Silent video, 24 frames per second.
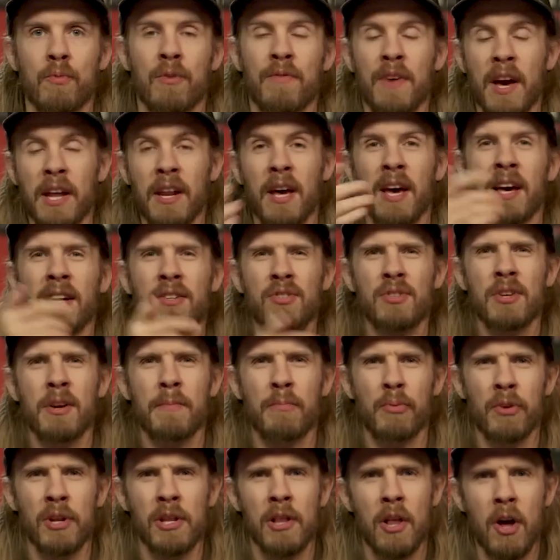We've had actually a
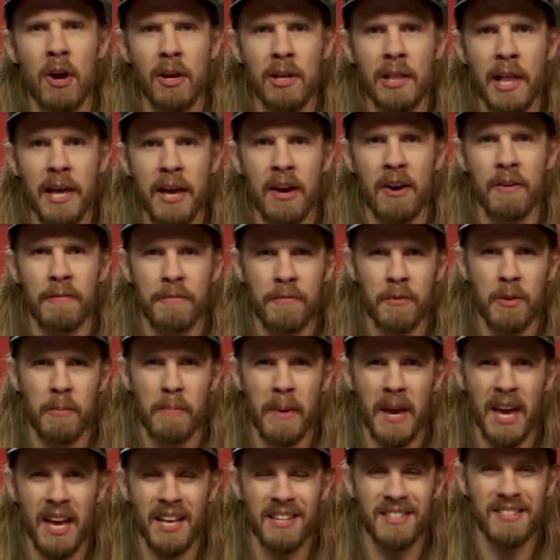pretty long layoff for the
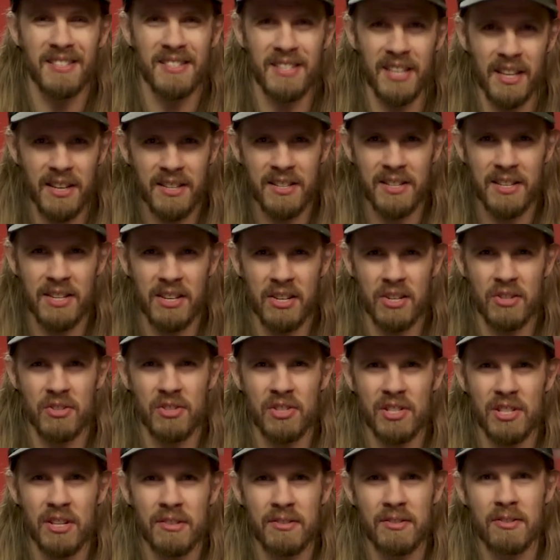band. 6
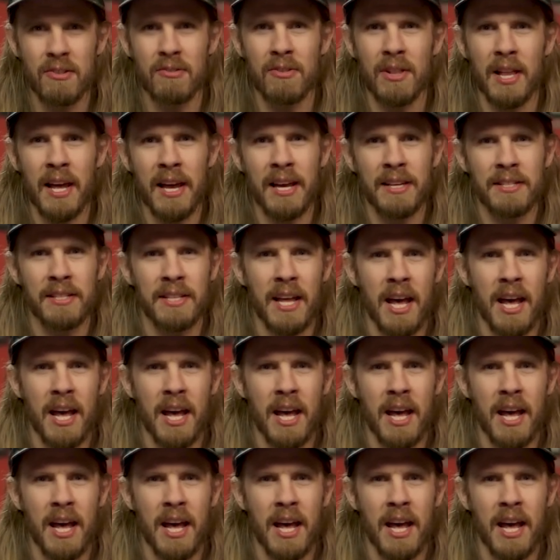years since their last